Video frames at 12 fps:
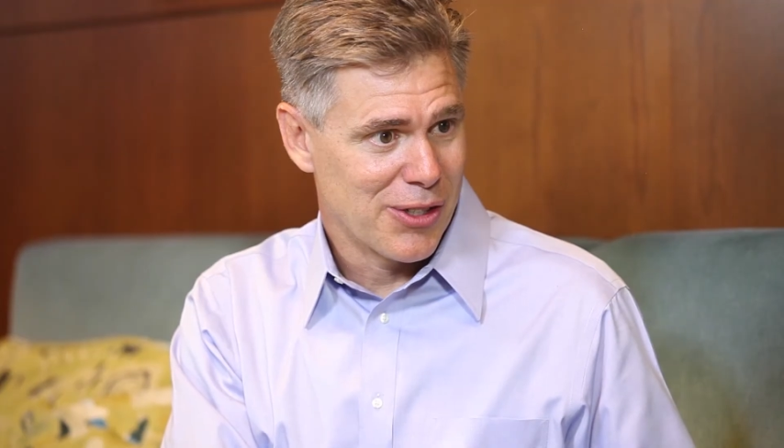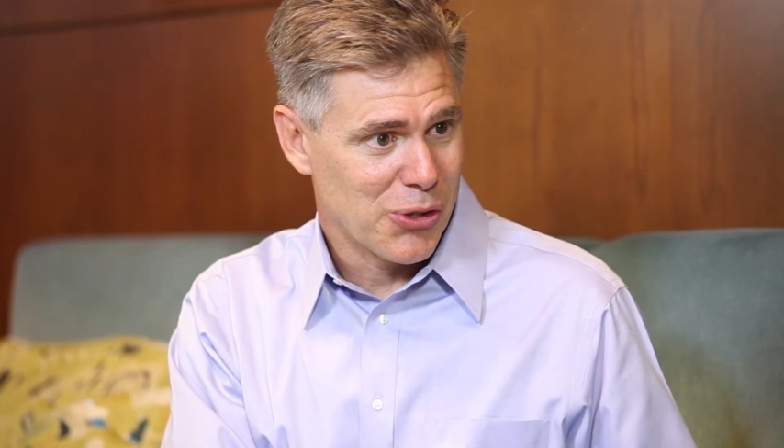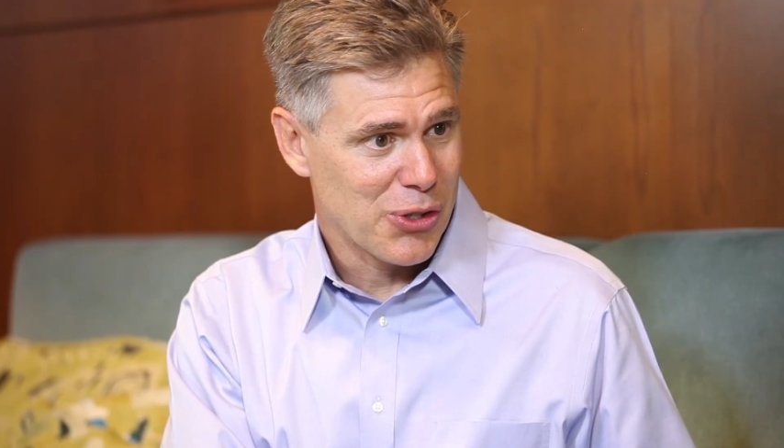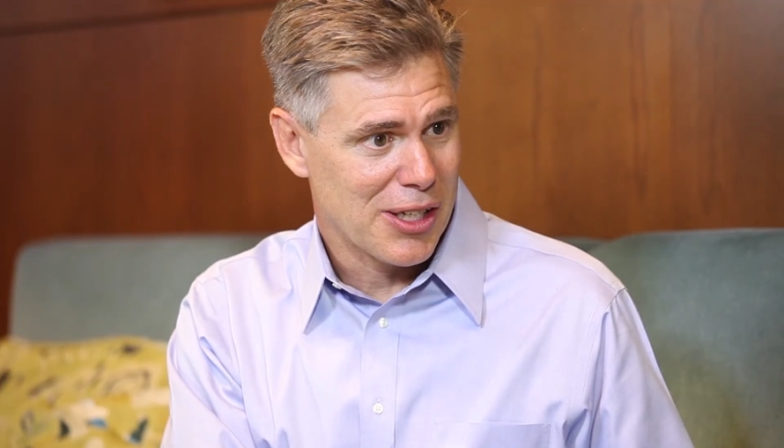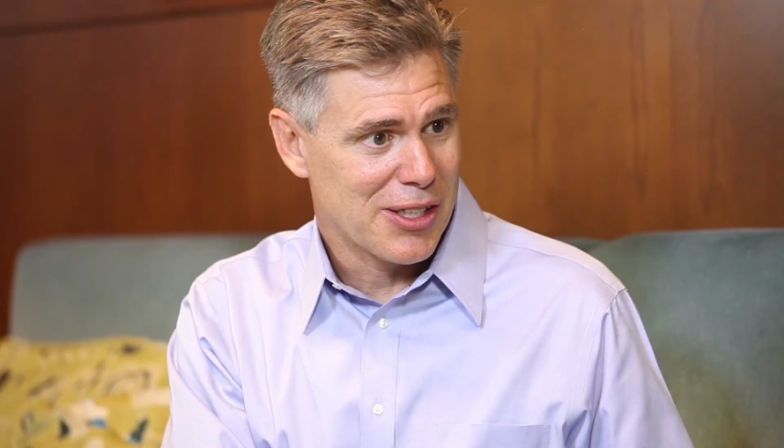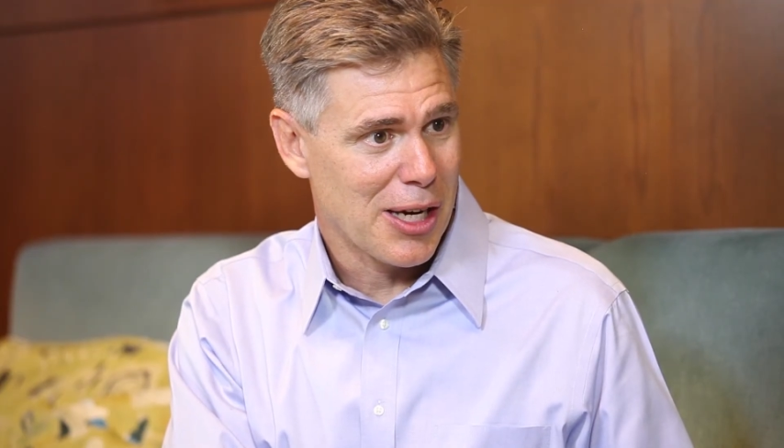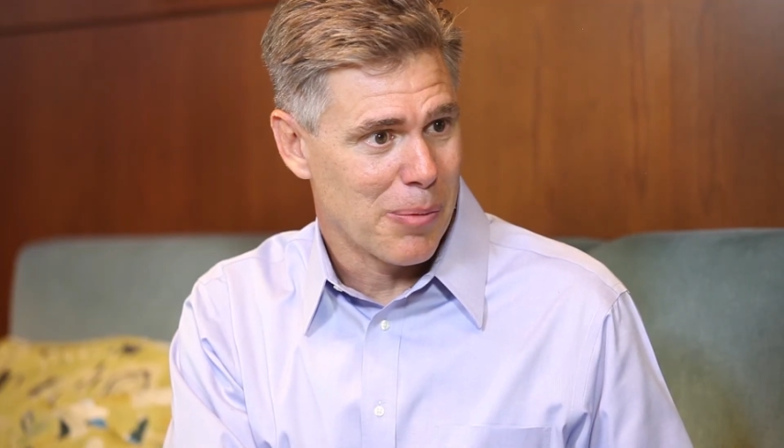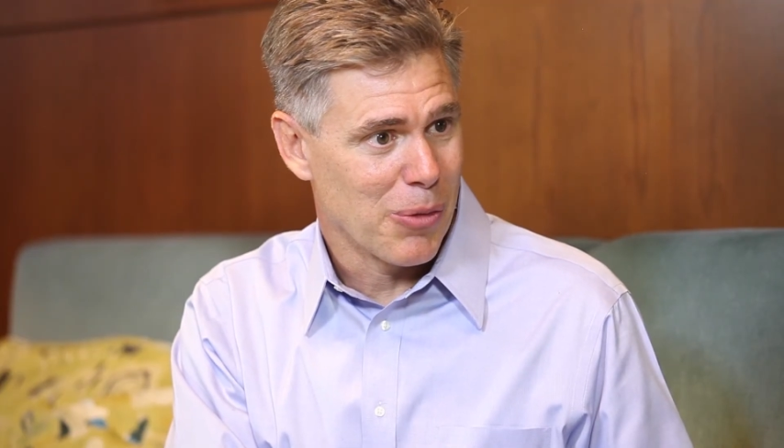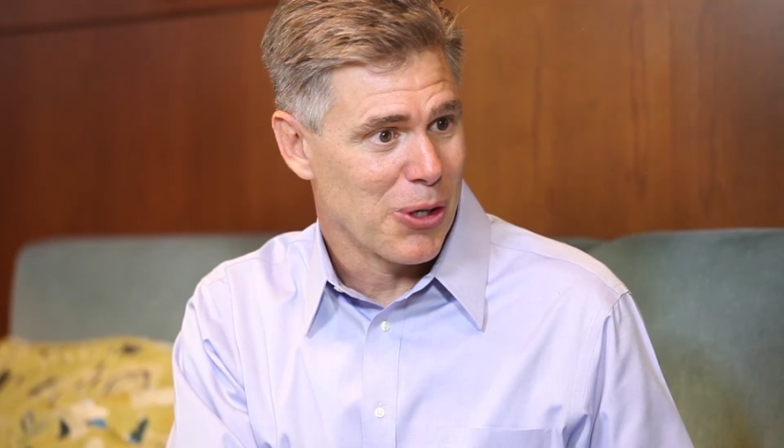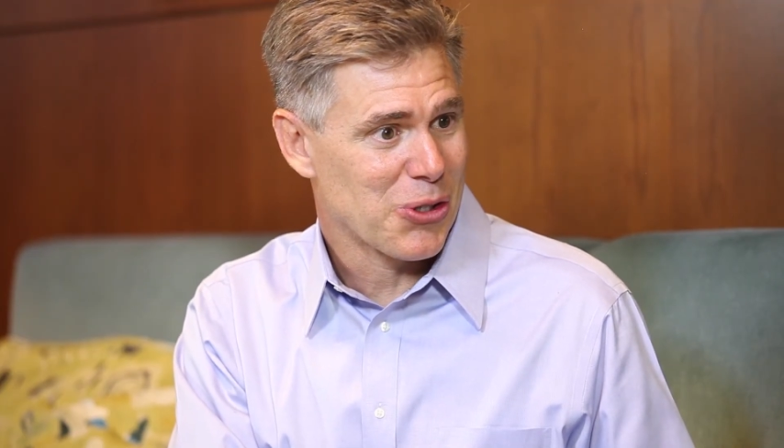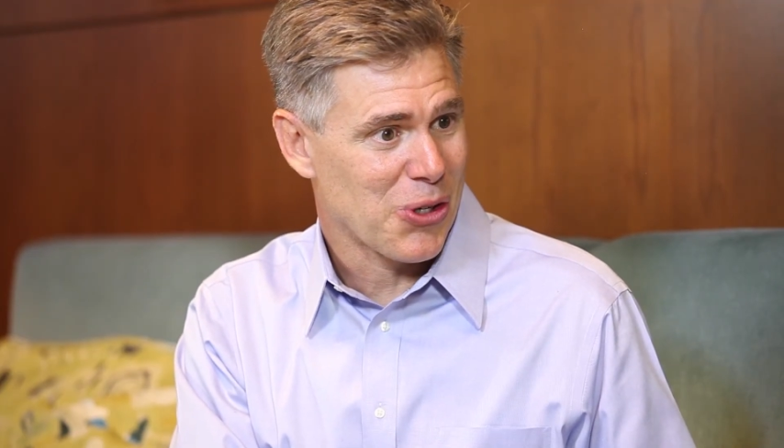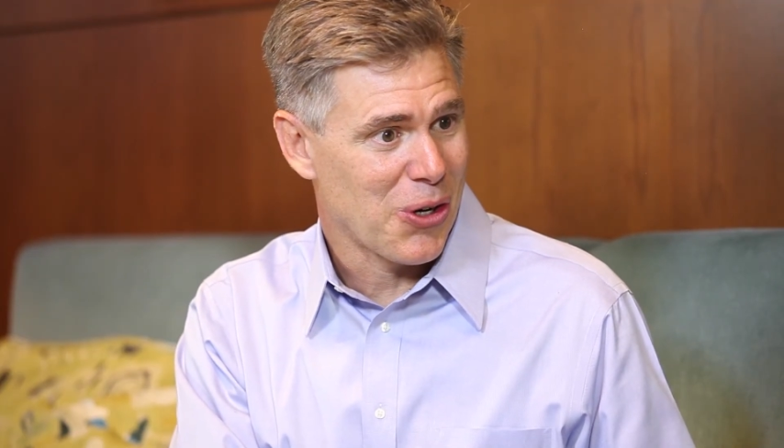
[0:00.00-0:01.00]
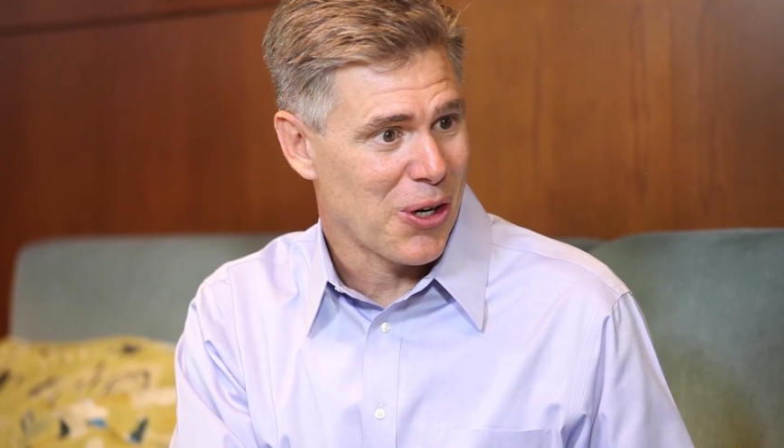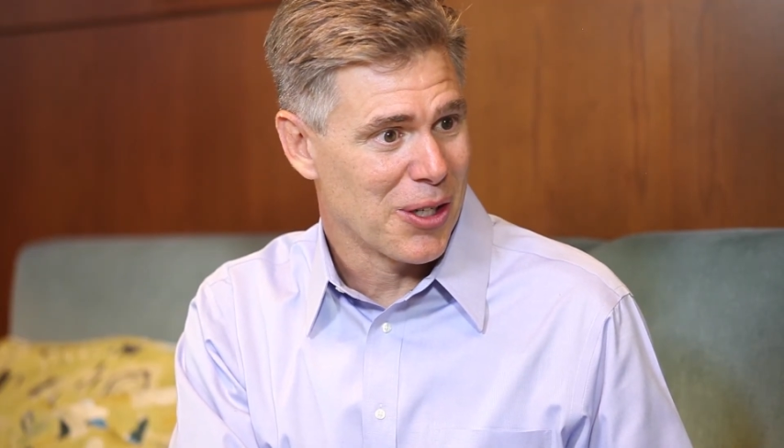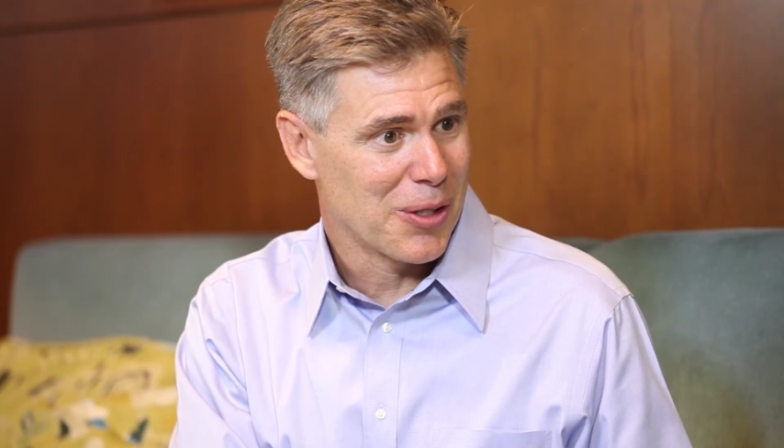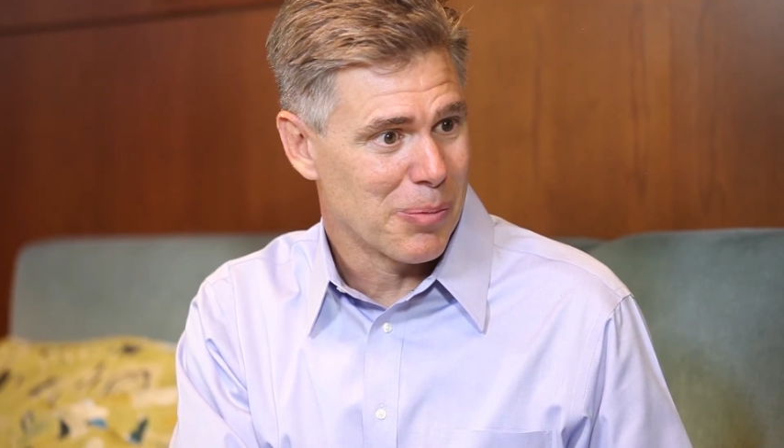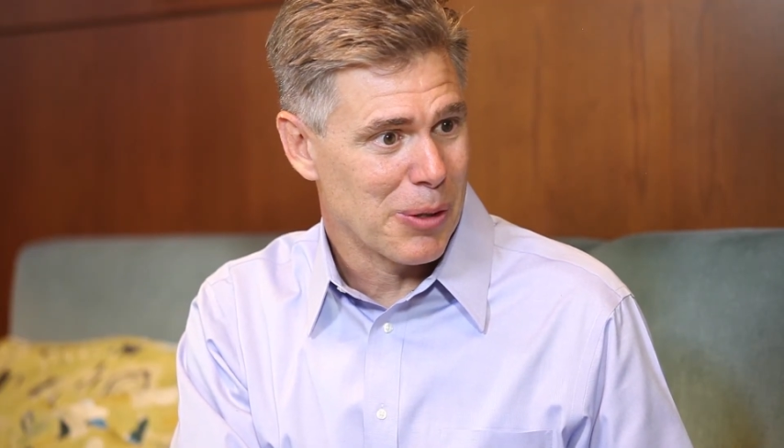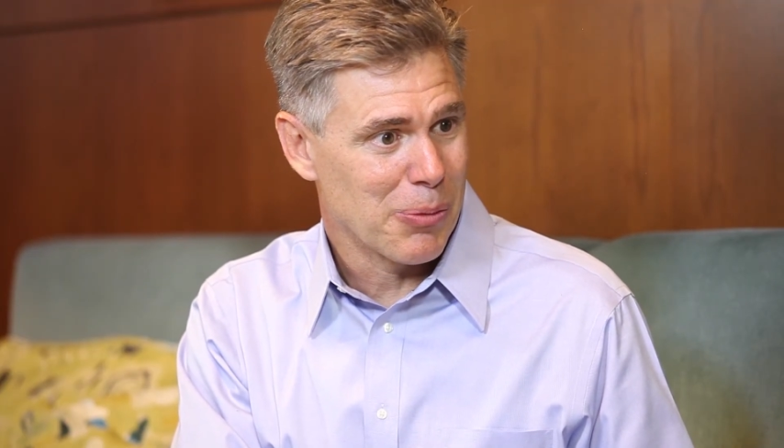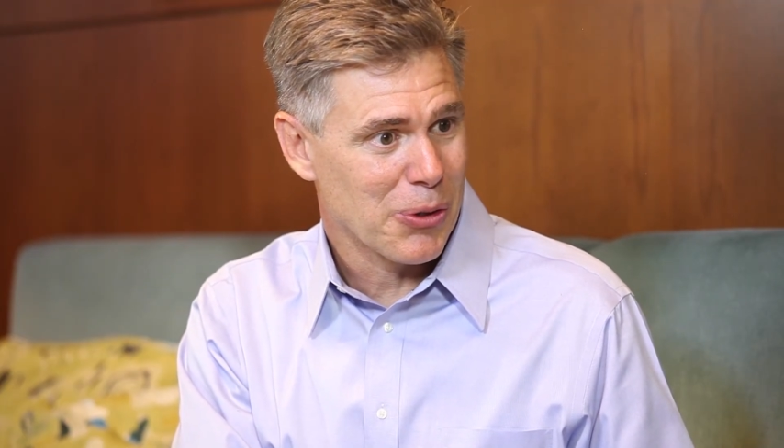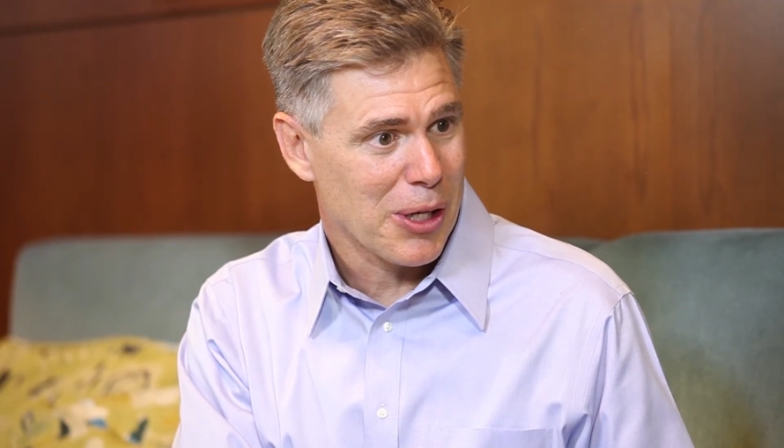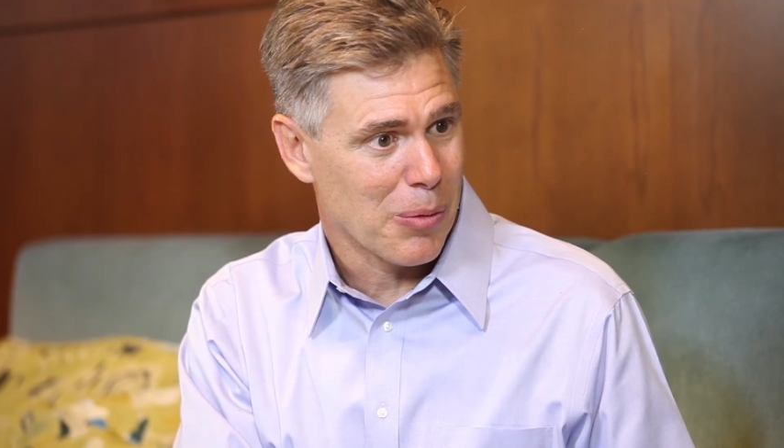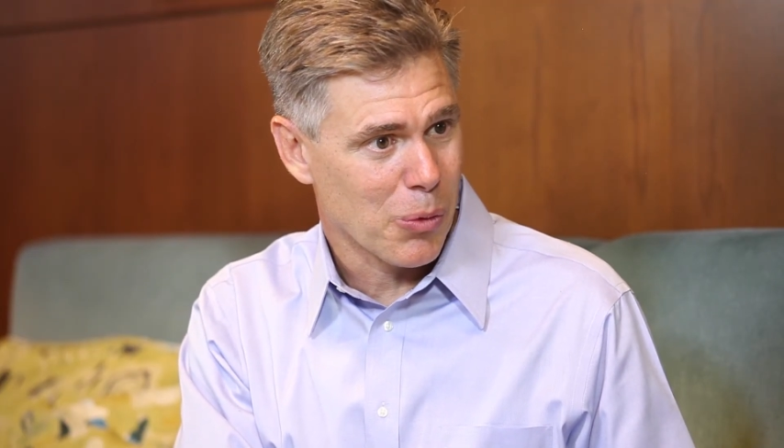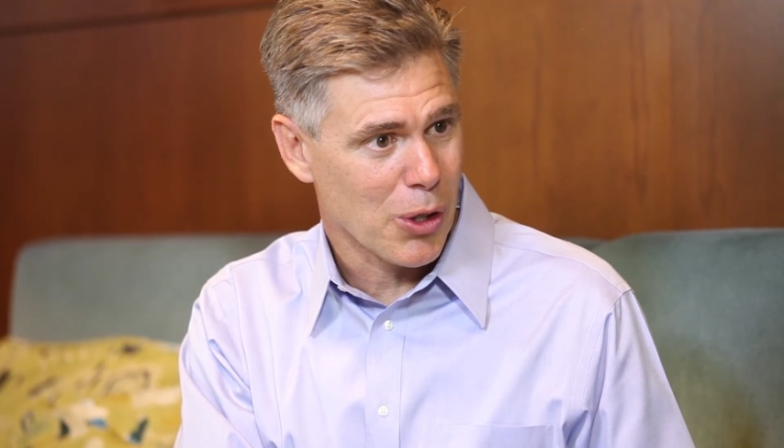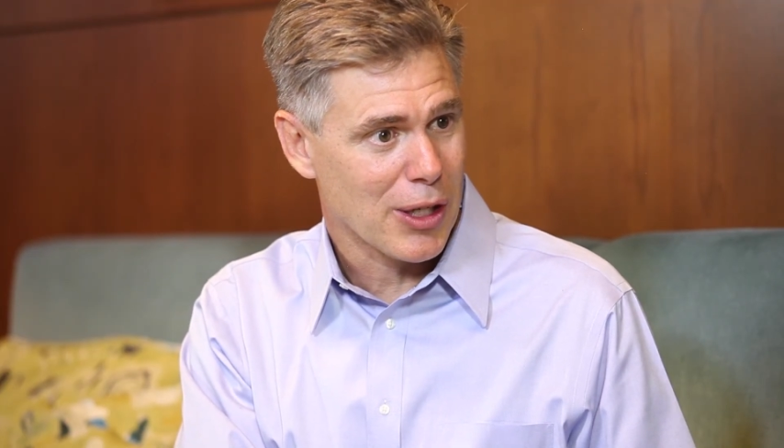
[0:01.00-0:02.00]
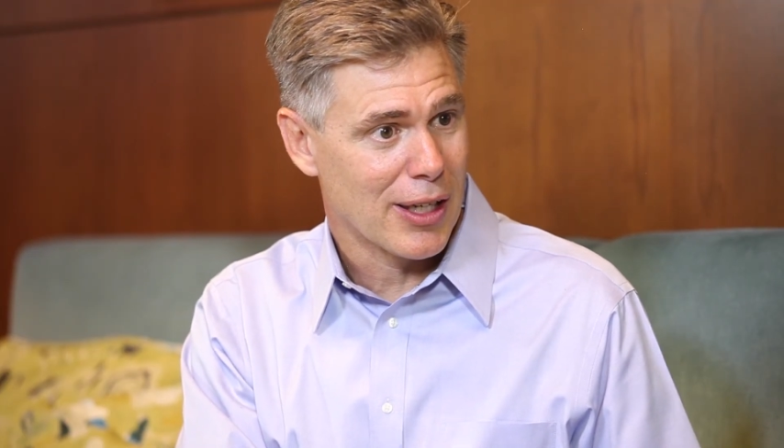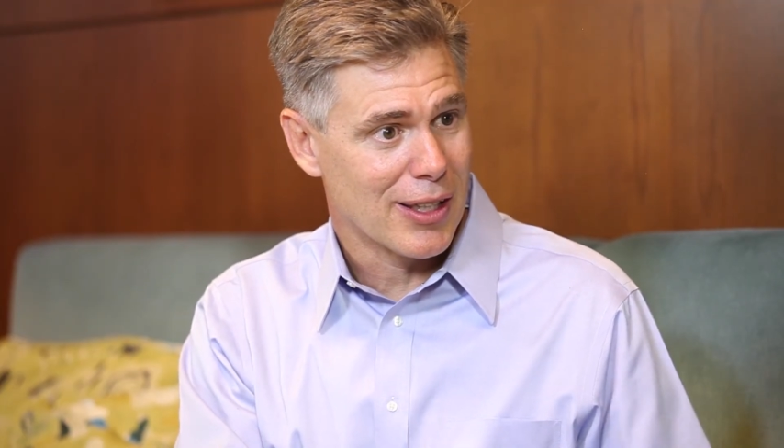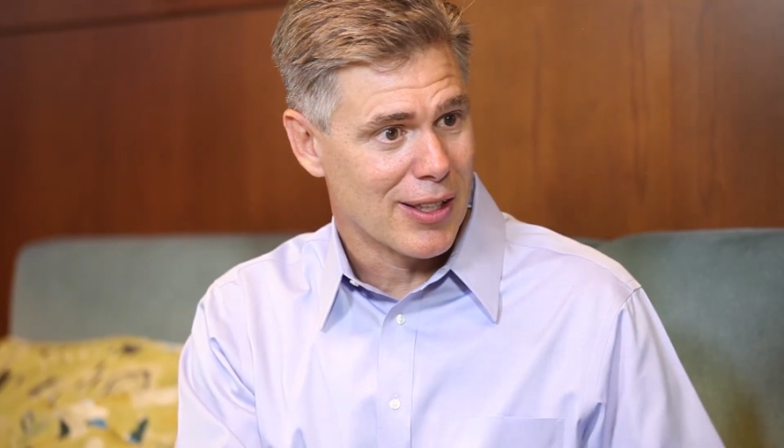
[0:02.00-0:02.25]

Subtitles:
you said, time marched on and people kept working,